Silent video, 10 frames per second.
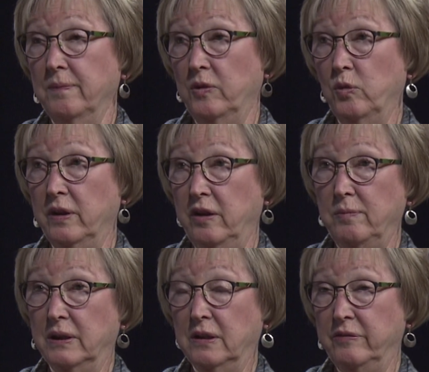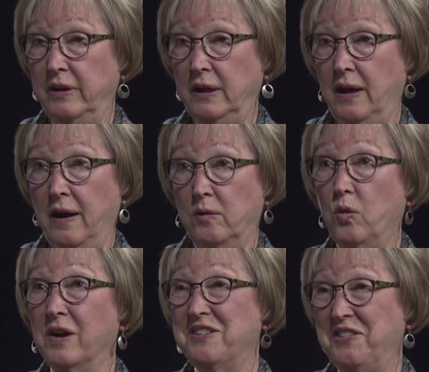where they've been living and
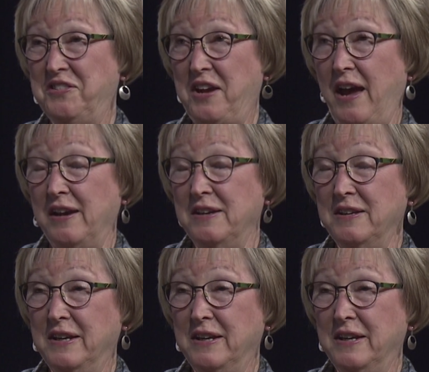want to stay.